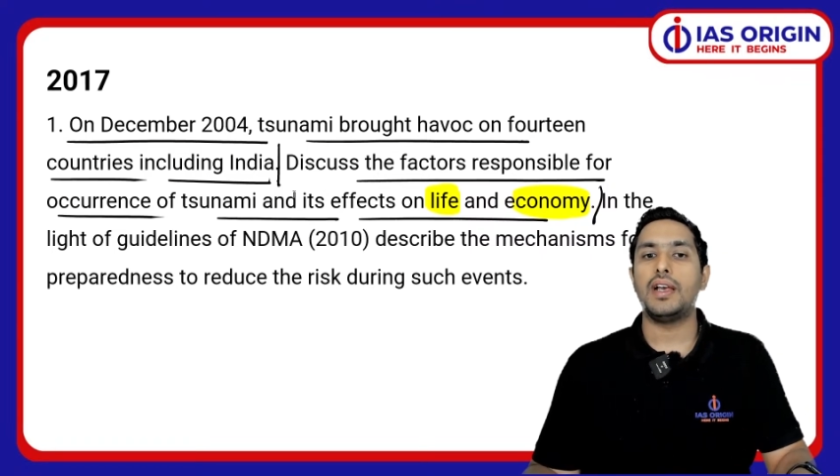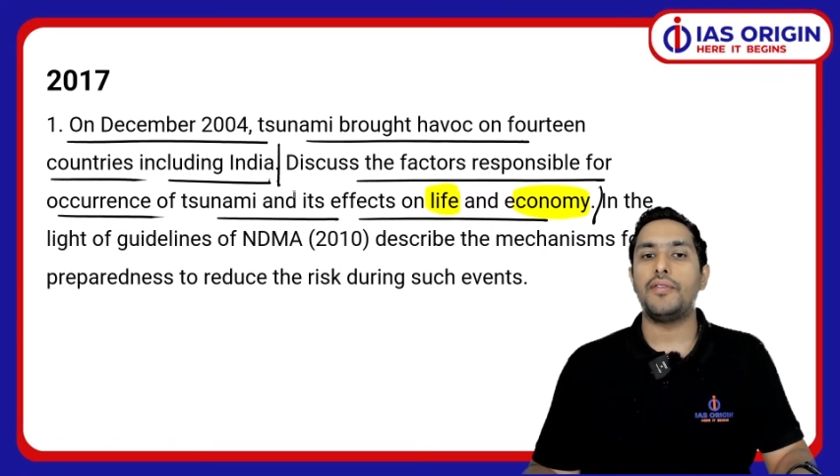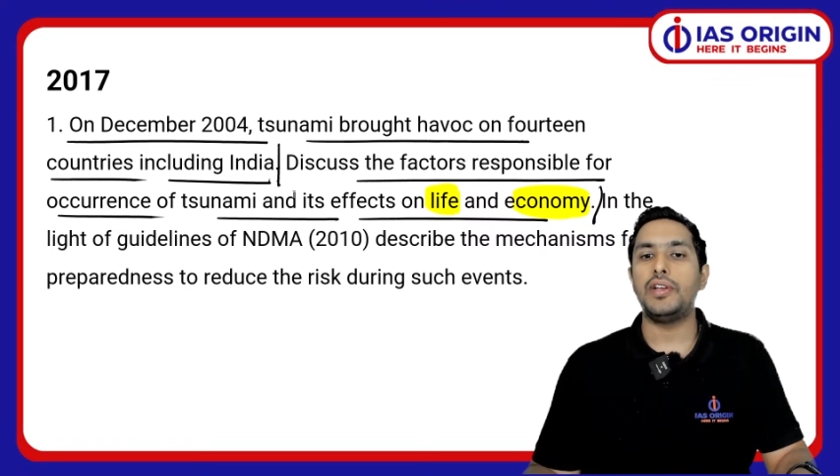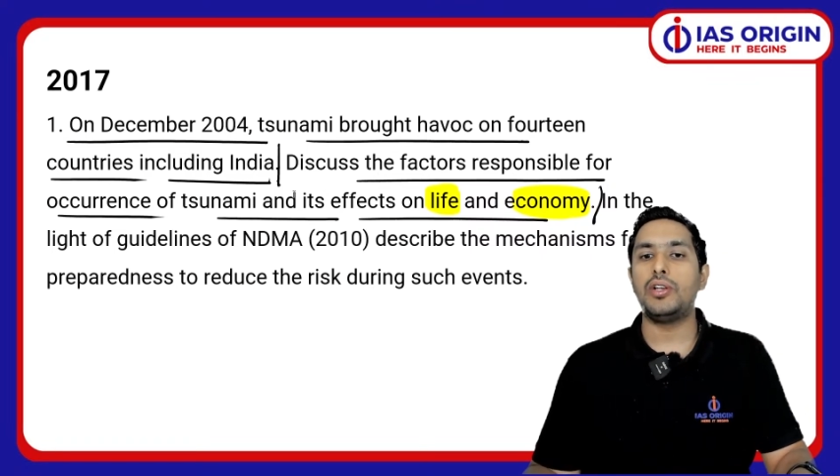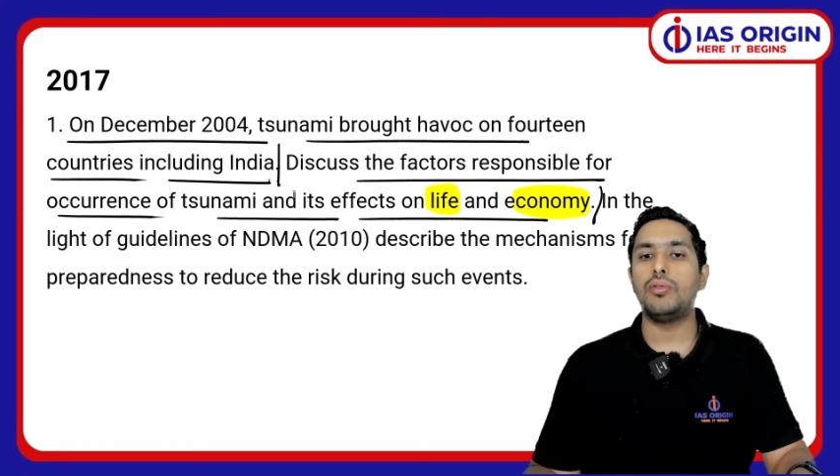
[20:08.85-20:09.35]

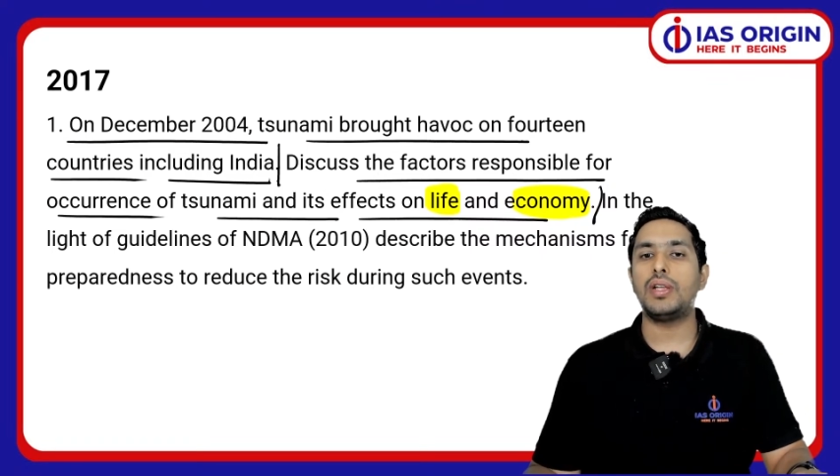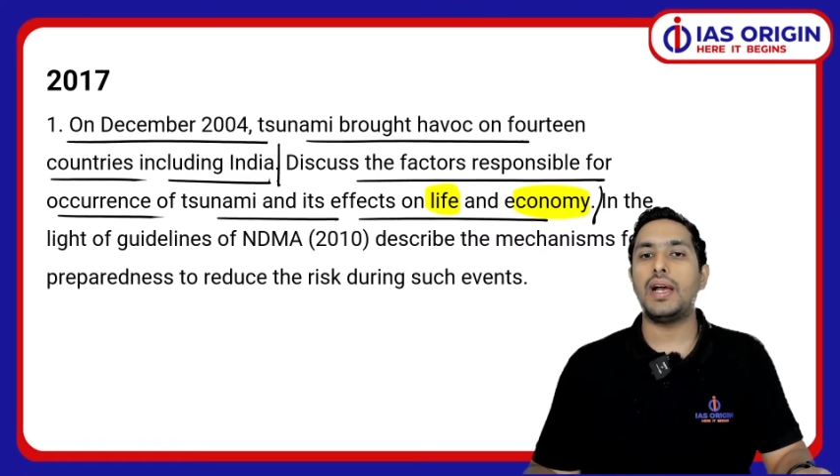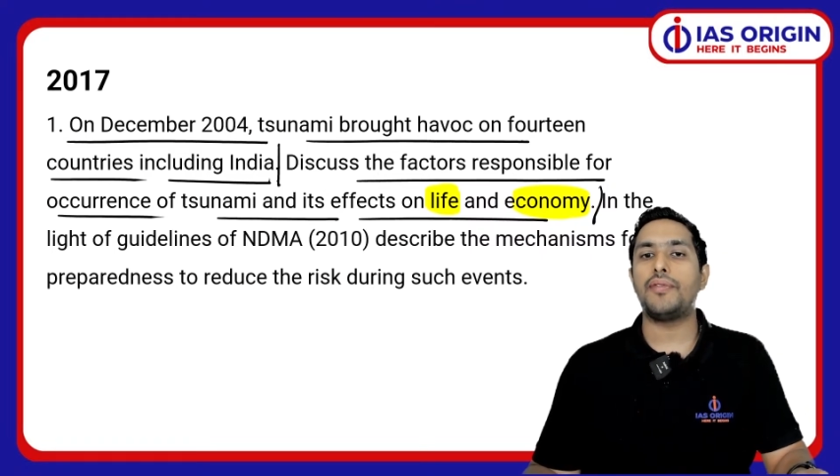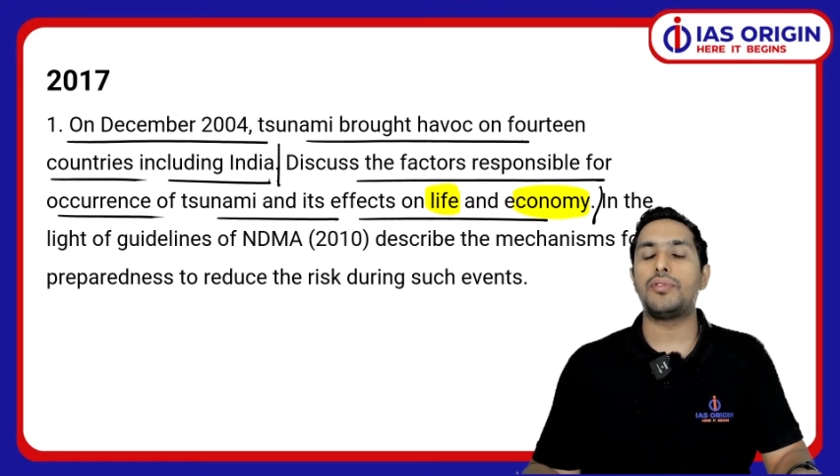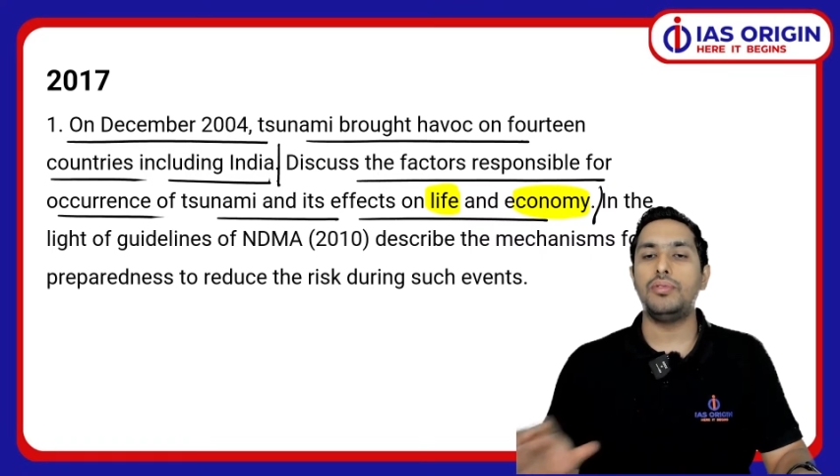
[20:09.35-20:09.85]
We don't
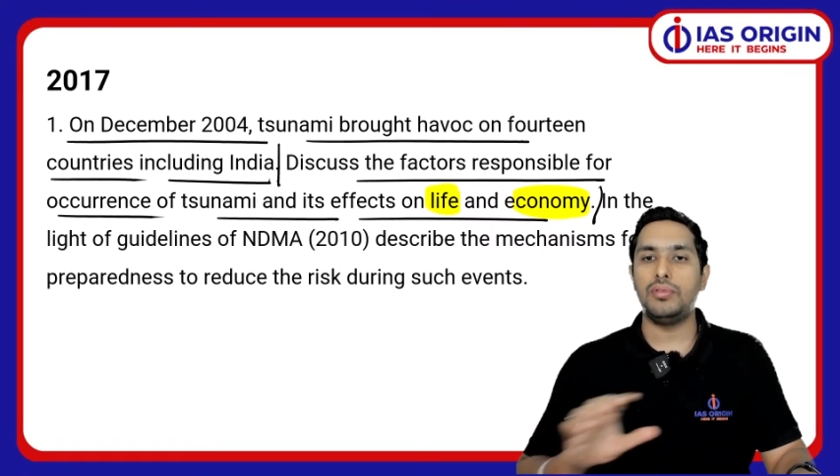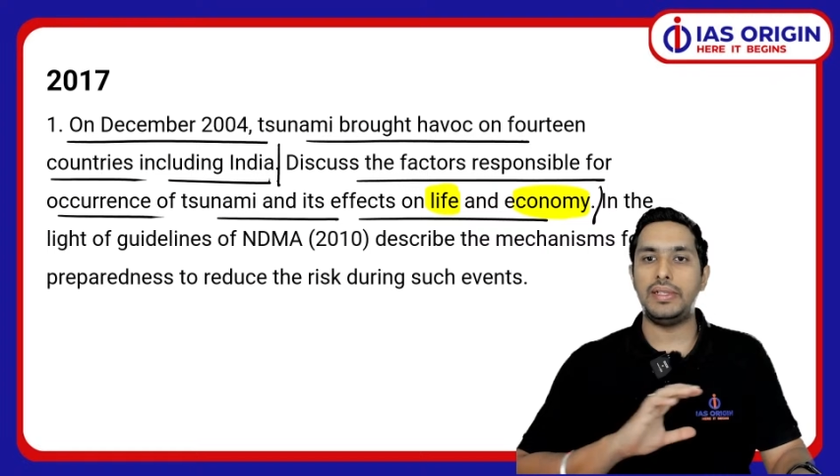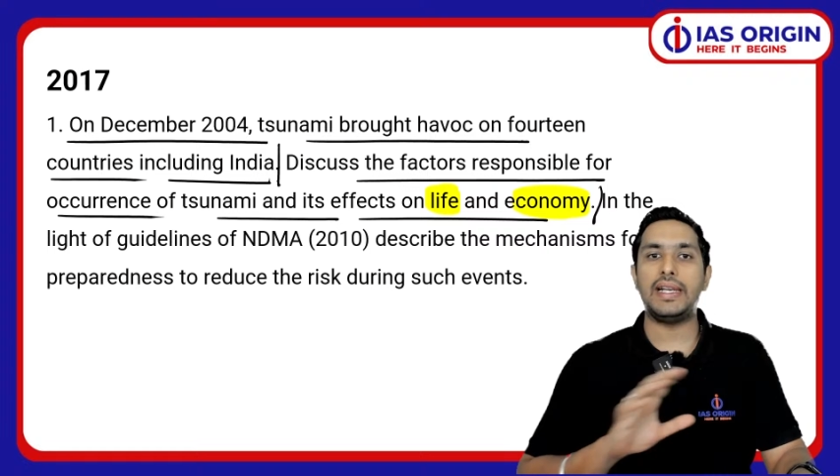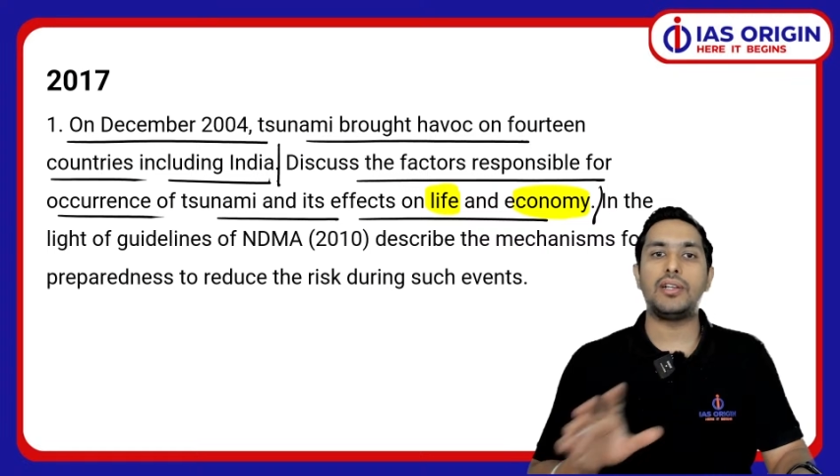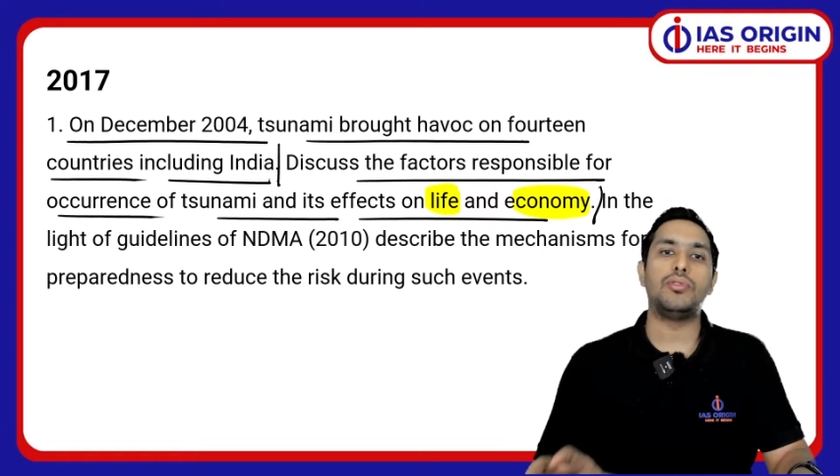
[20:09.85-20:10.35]
have to
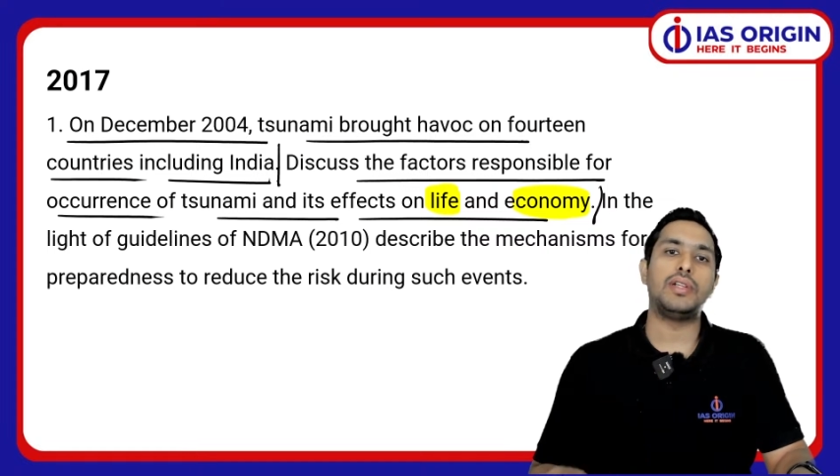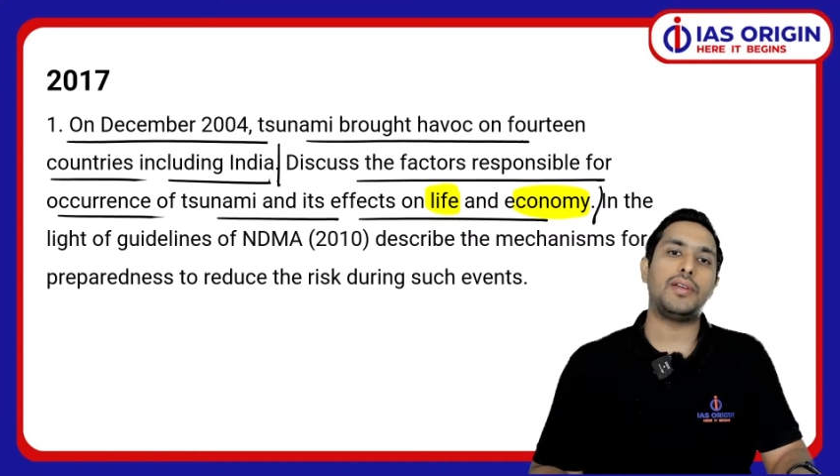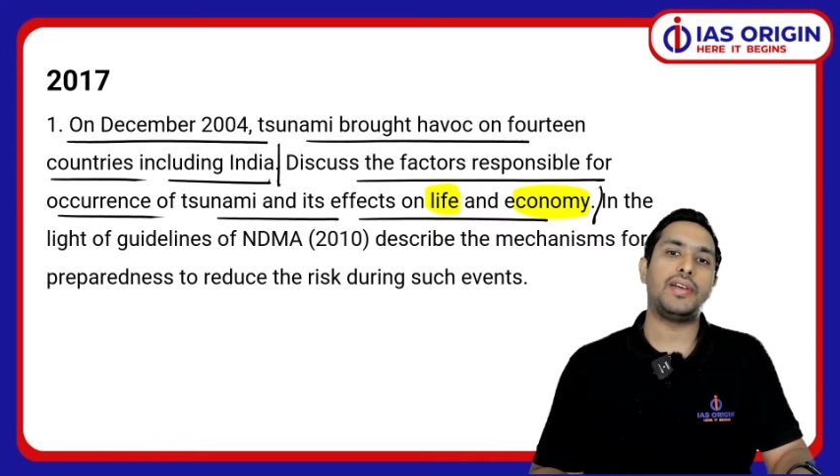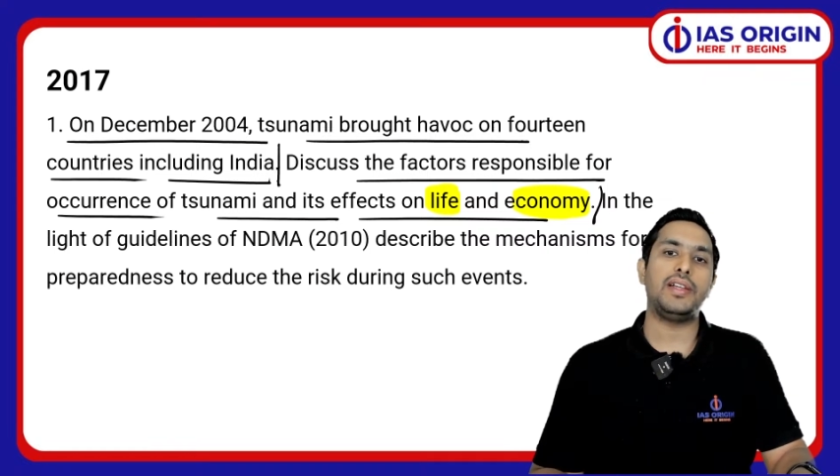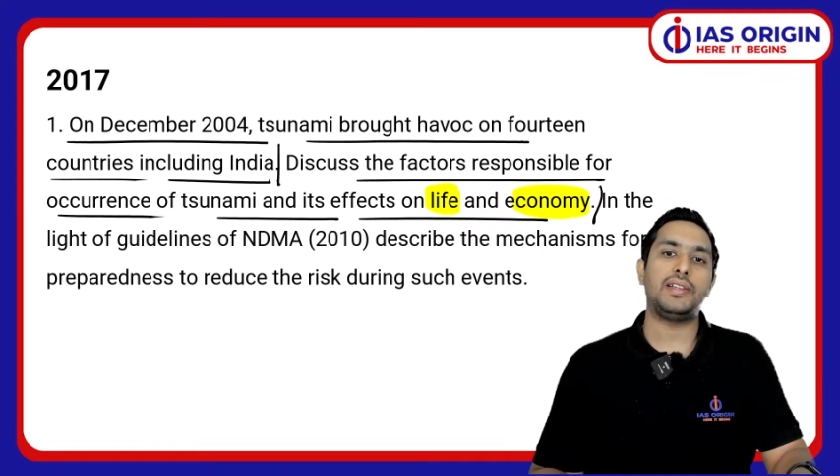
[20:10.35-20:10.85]
let go that
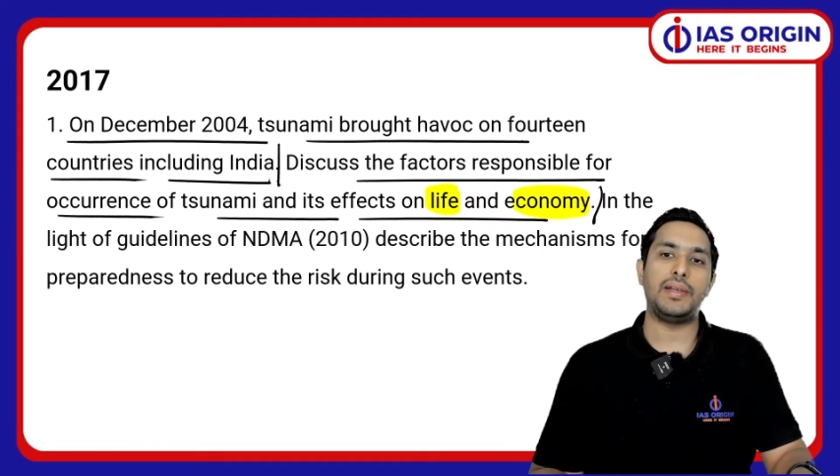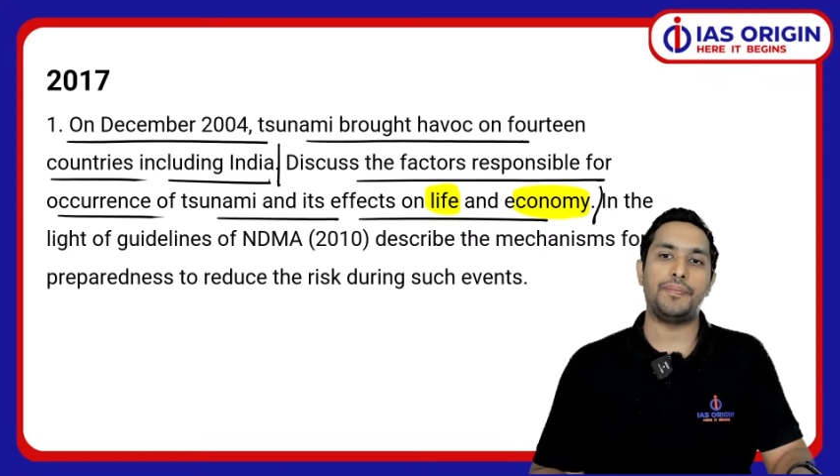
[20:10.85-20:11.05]
very theme.